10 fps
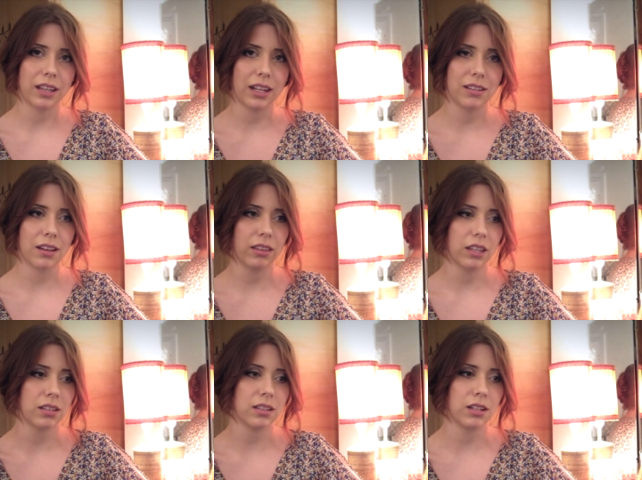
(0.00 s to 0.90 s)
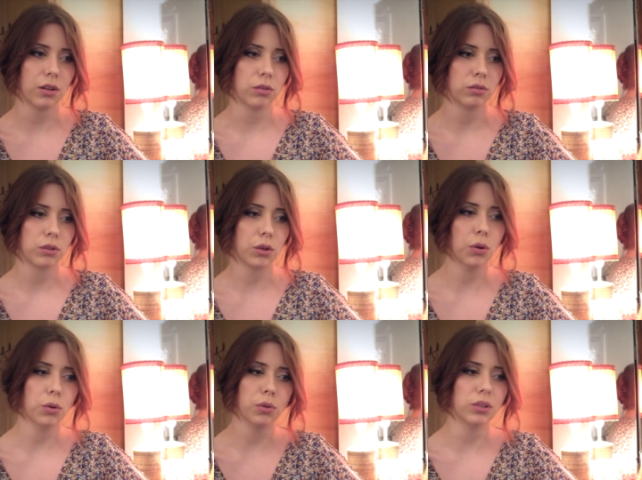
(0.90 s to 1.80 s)
That he's got this, you know,
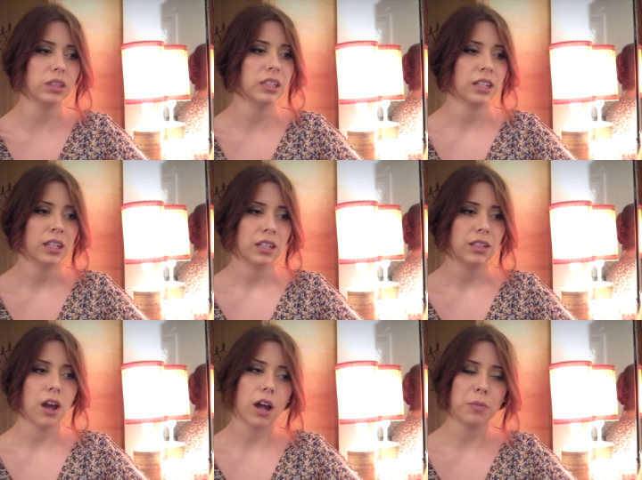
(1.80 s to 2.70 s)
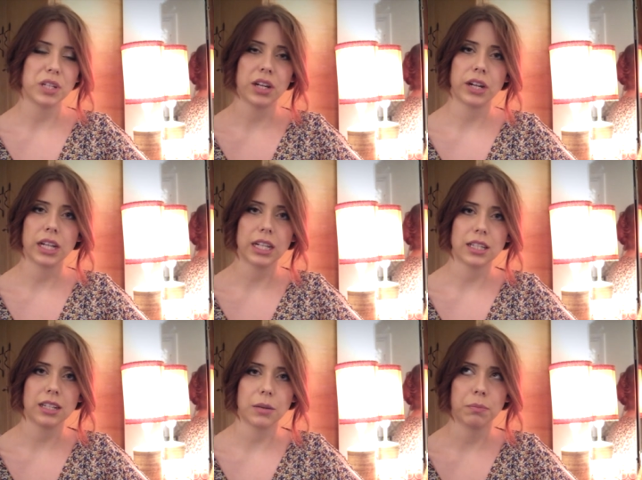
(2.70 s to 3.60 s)
cool,
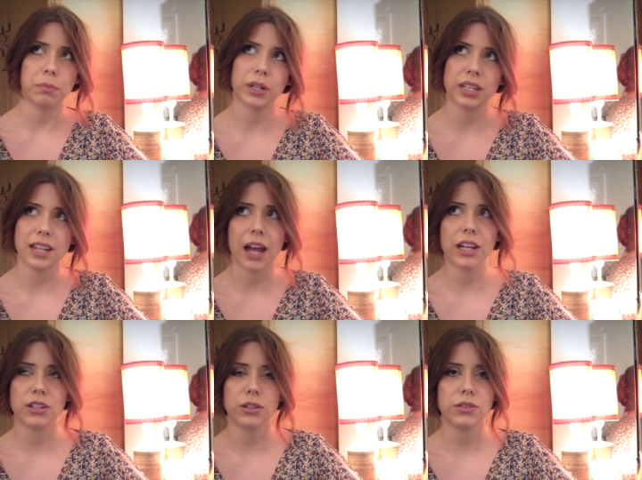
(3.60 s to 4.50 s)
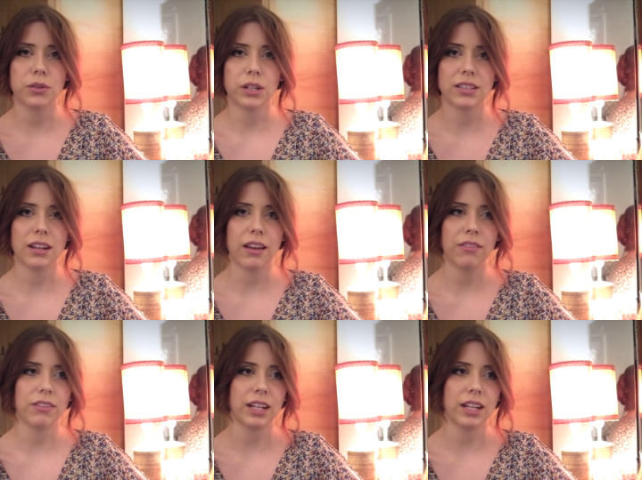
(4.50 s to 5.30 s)
non-materialistic Buddhist attitude towards life.